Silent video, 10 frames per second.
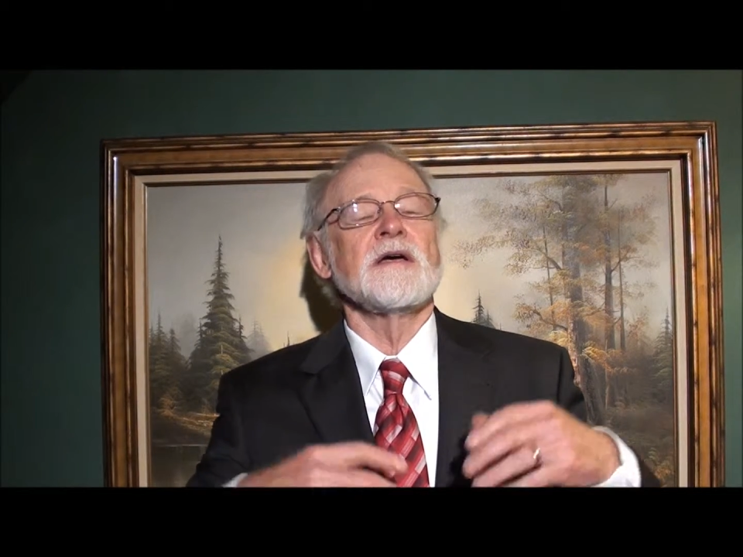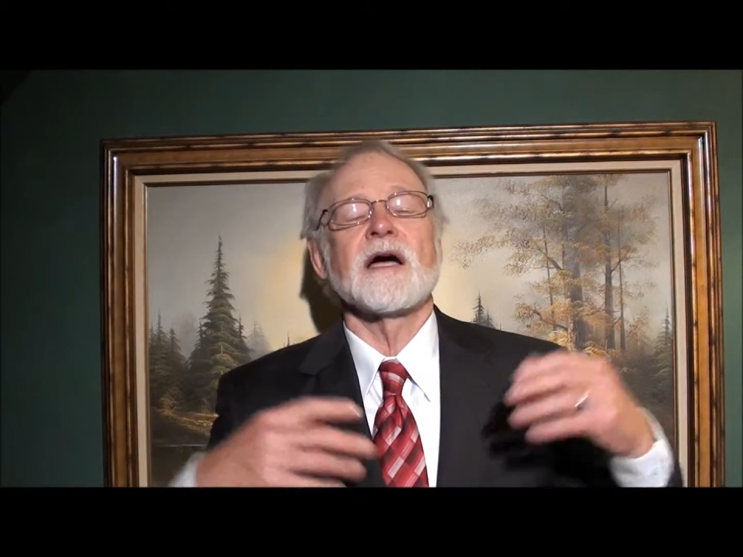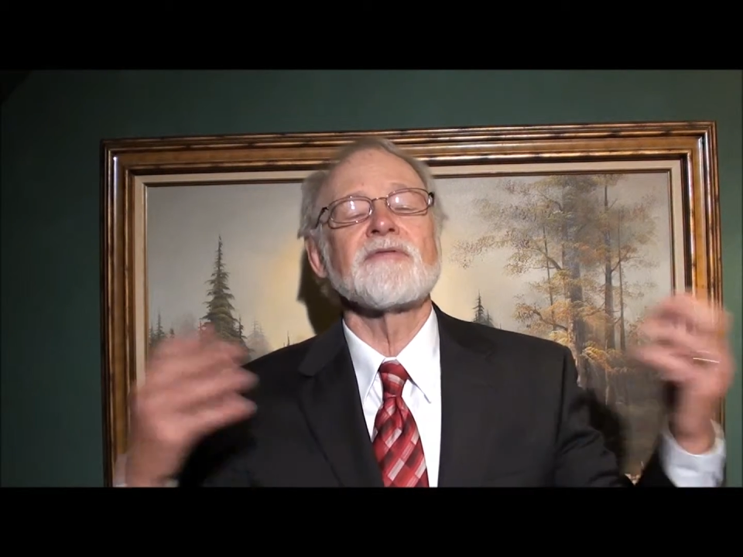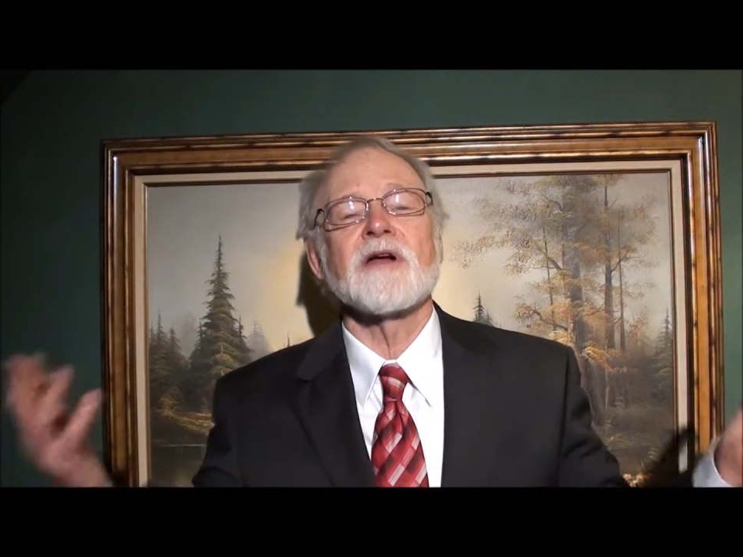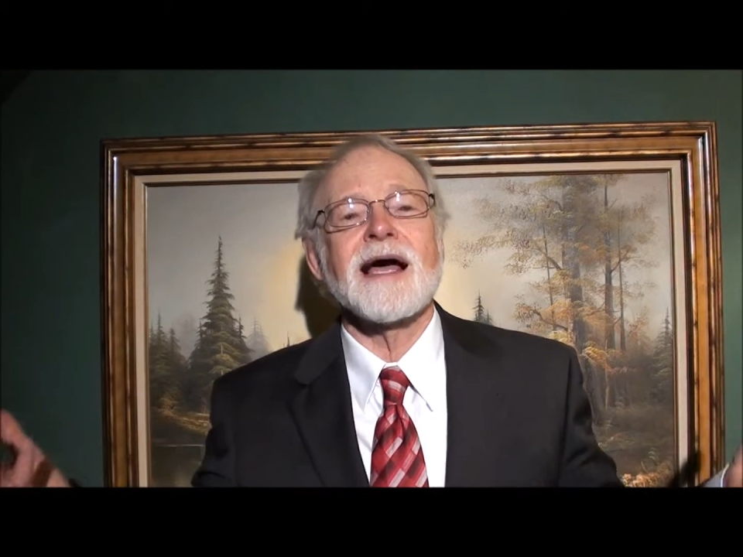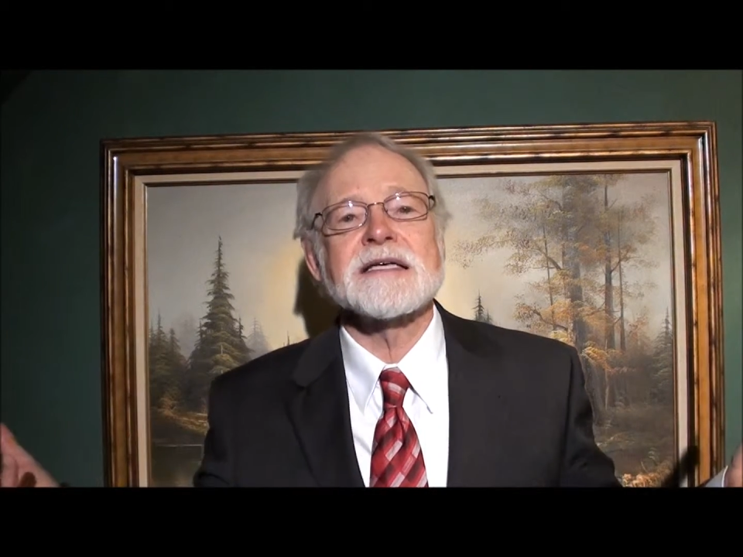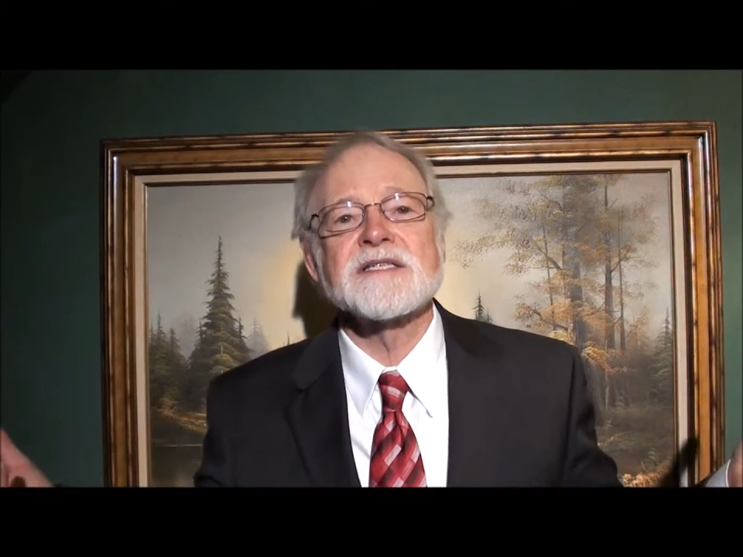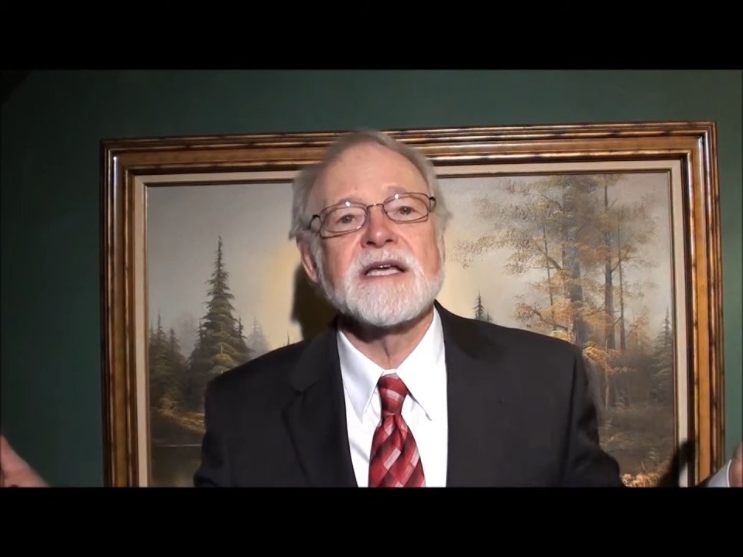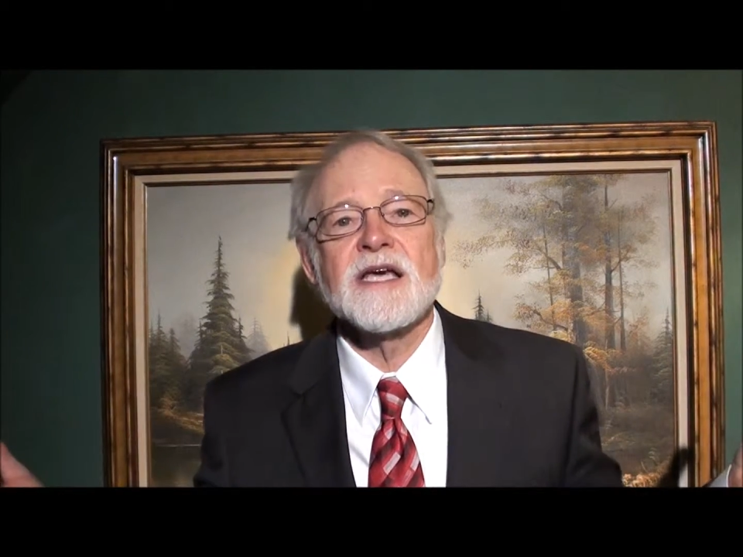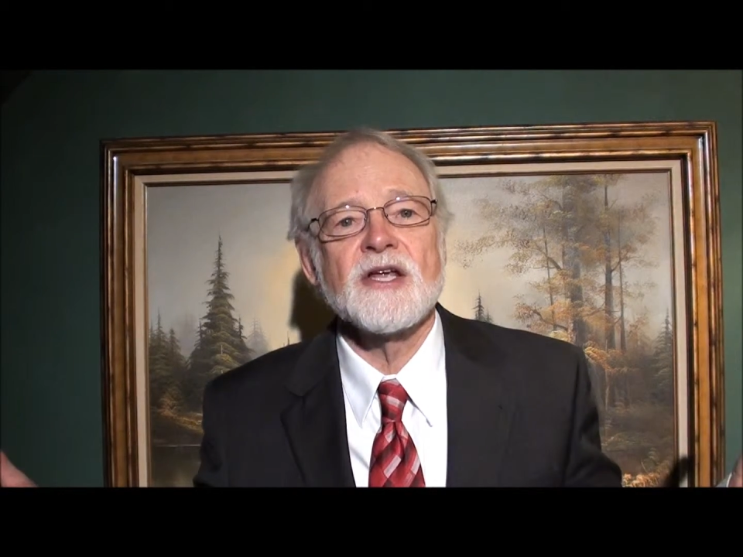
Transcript: everlasting,